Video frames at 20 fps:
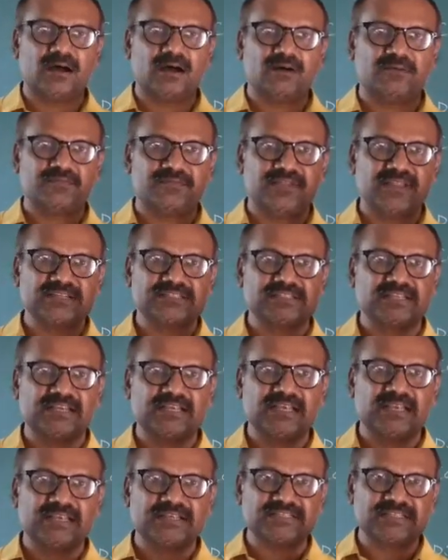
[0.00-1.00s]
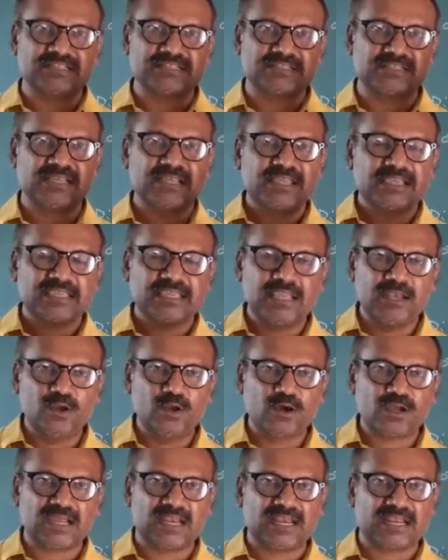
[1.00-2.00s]
In the street lights, you can
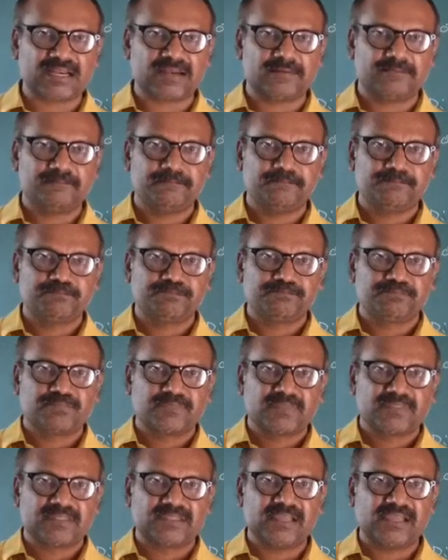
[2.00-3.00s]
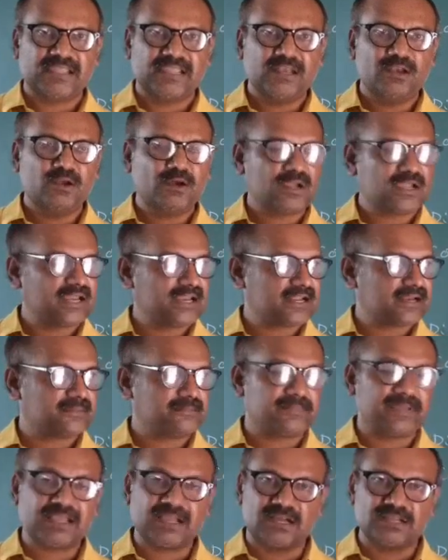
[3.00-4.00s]
see the light of the street lights is
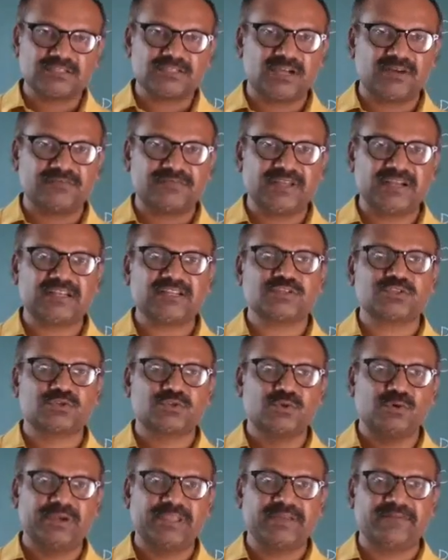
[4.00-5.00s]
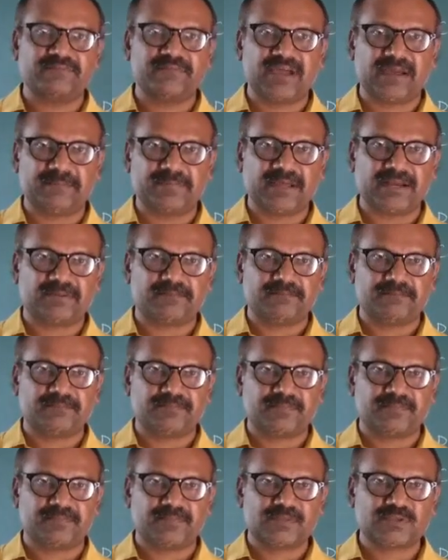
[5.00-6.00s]
yellow color. The
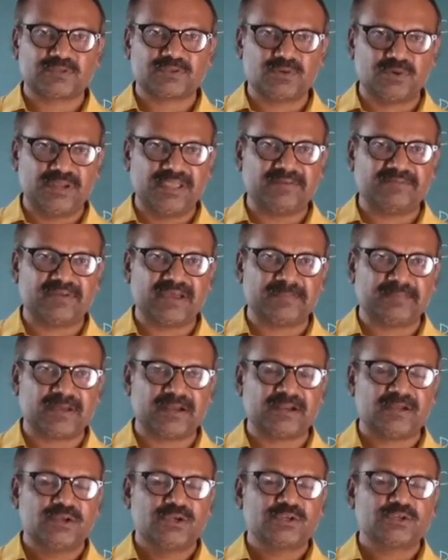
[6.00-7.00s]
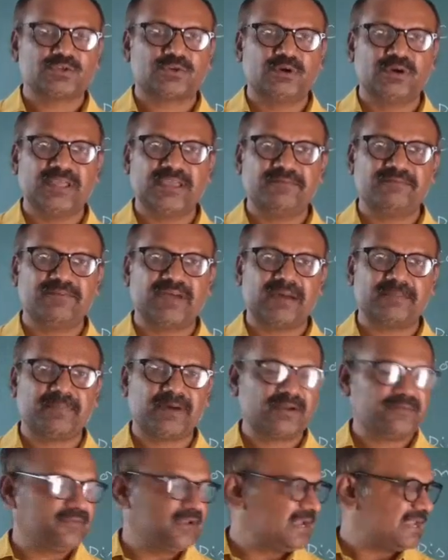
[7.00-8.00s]
yellow color because of that sodium
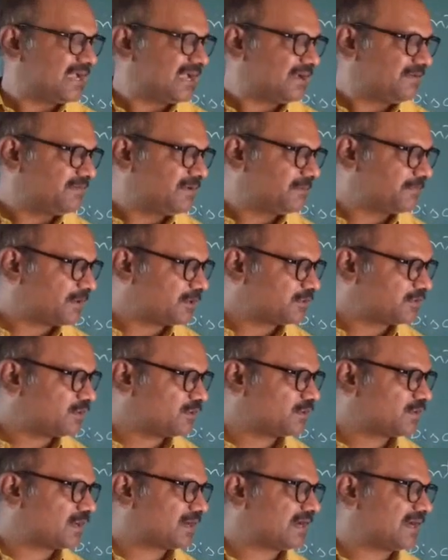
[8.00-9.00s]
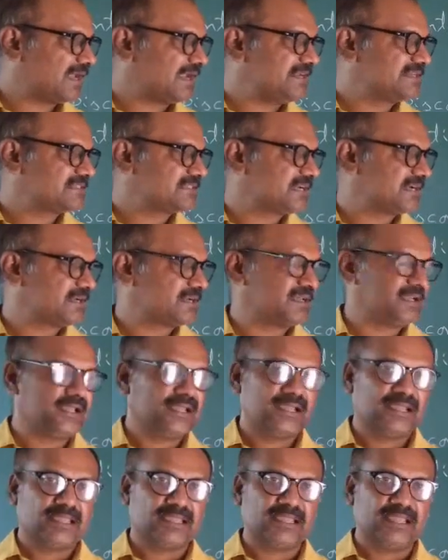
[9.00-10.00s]
vapor. Sodium
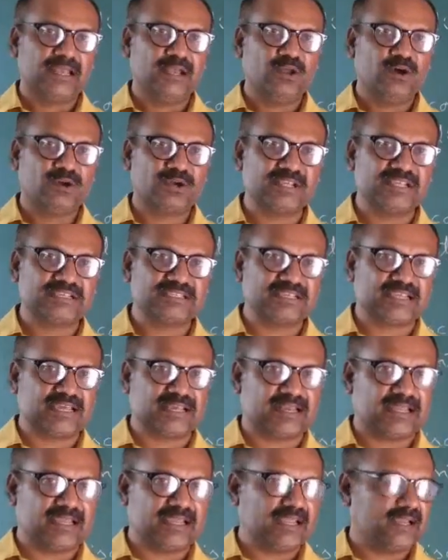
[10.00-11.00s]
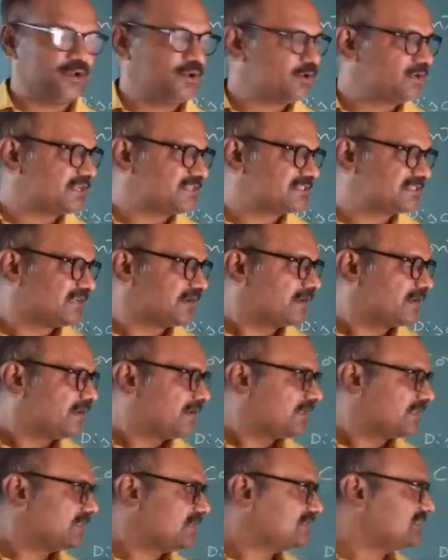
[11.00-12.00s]
vapor will have a particular
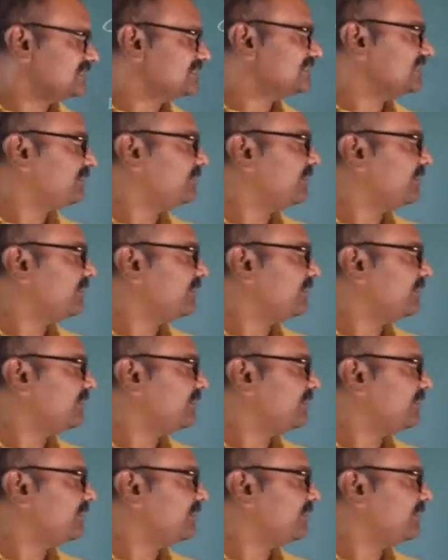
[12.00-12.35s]
line at the